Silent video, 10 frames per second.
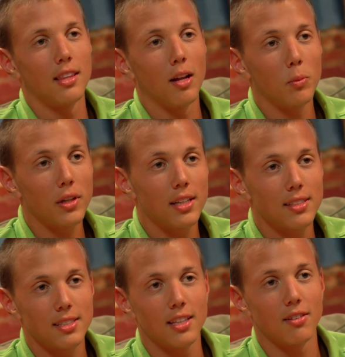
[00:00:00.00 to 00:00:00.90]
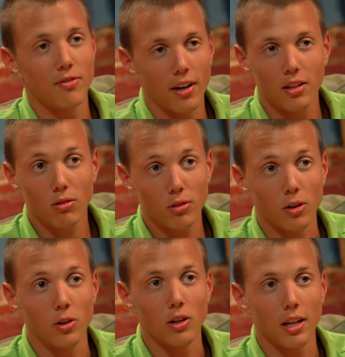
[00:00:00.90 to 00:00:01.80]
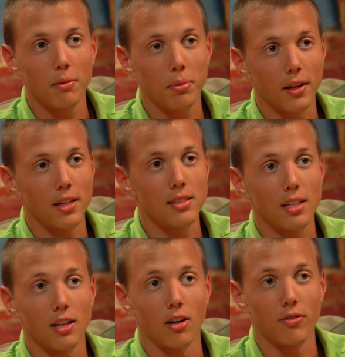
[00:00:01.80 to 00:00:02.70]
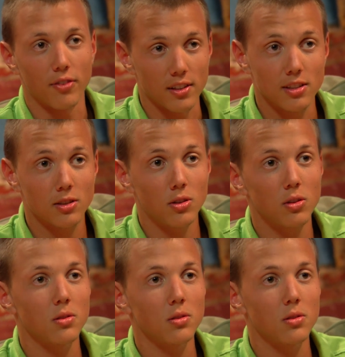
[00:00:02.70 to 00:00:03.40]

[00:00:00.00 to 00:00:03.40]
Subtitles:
then we can see the vital role it plays in our physical,